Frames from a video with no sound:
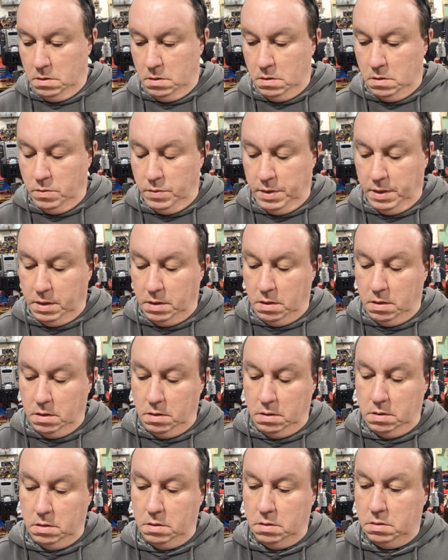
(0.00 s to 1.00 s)
what do you call it?
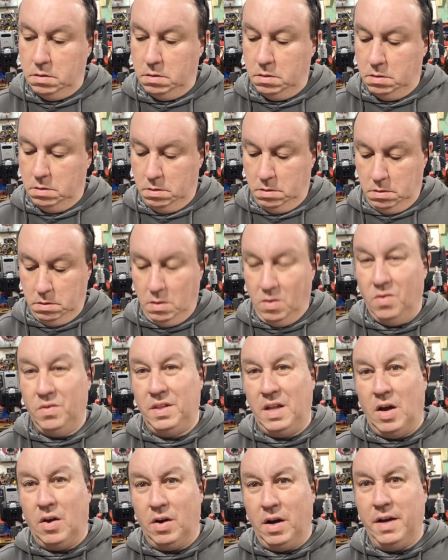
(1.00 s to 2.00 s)
Well,
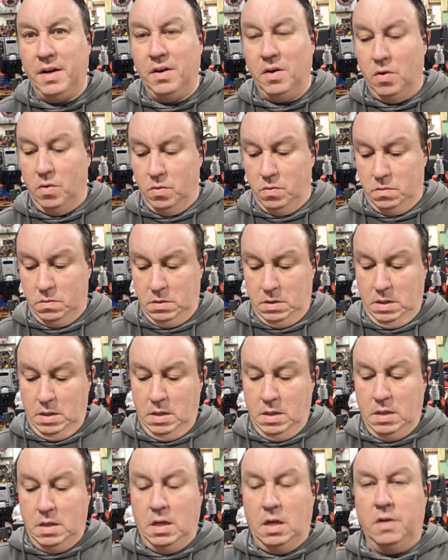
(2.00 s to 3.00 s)
now that I know,
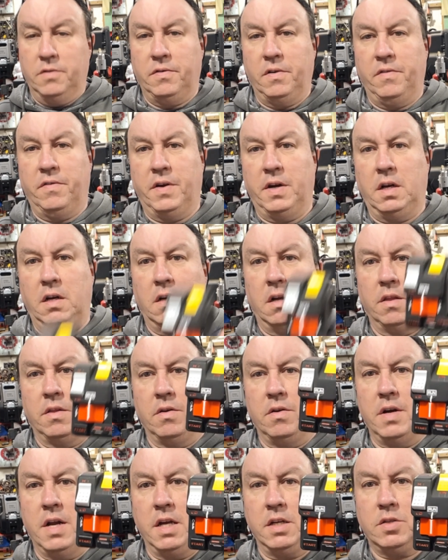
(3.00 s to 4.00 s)
now if I find another
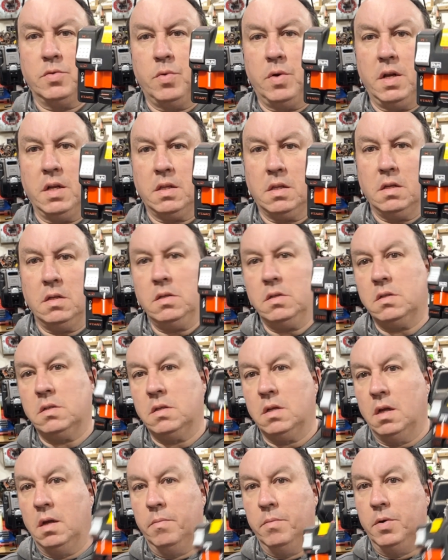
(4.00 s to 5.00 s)
nice one like this,
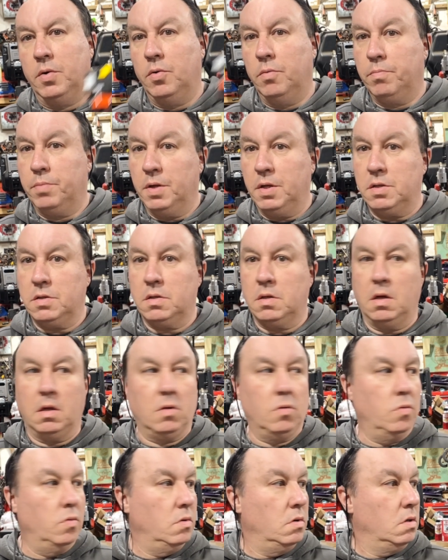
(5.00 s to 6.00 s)
I'm gonna replace the other
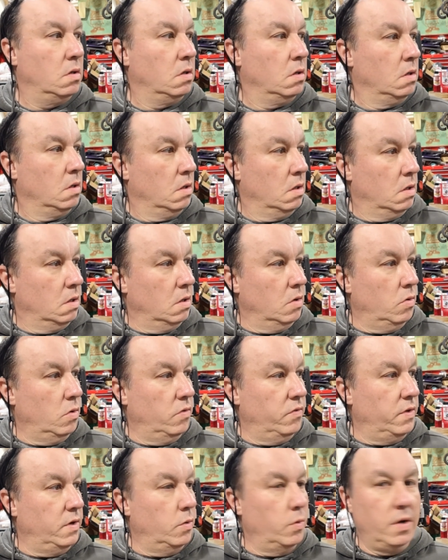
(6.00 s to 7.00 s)
one. The one
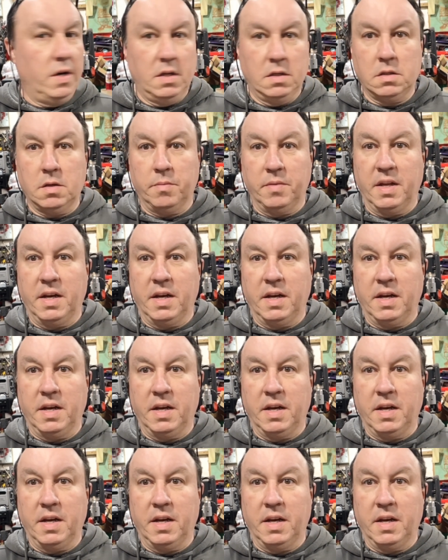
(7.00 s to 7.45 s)
over there with something